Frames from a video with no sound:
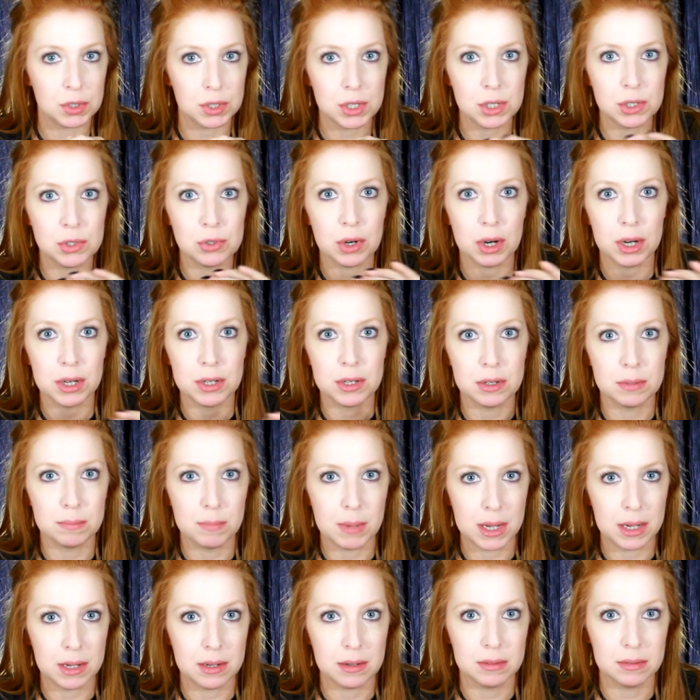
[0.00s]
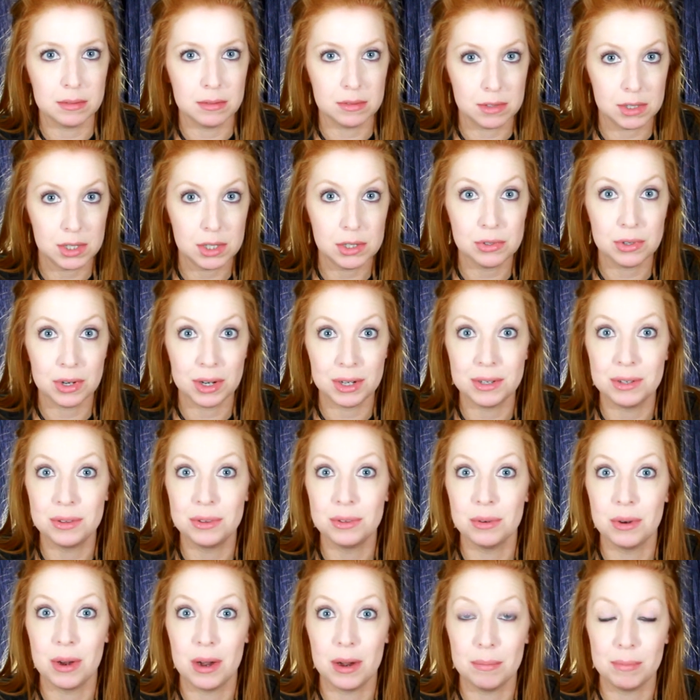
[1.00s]
she tried
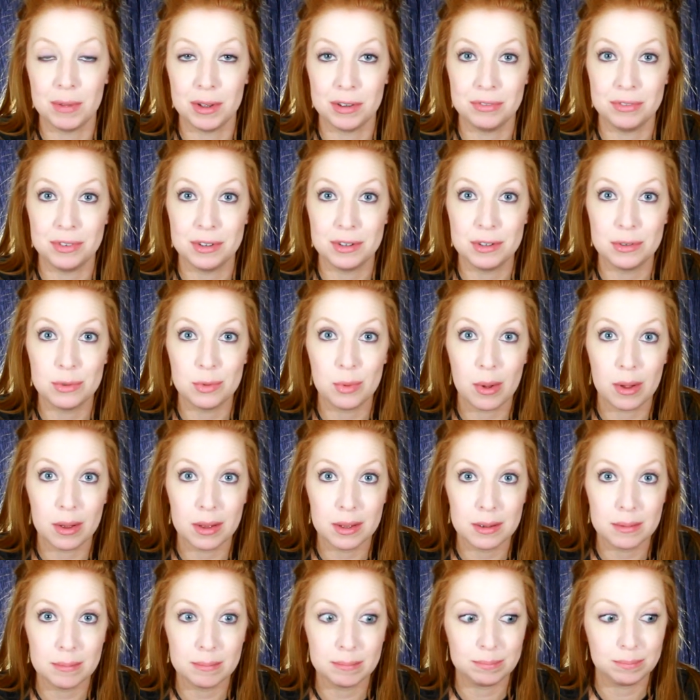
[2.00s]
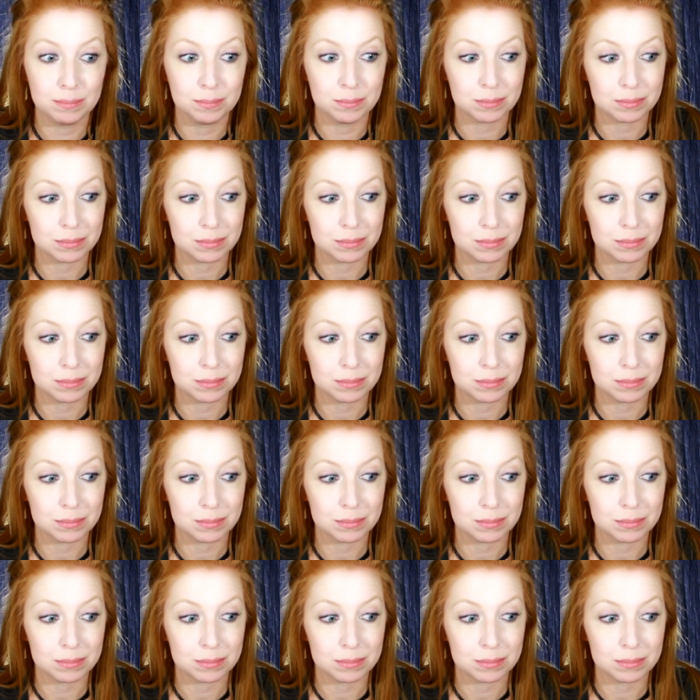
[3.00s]
to throw out my friend's wallet.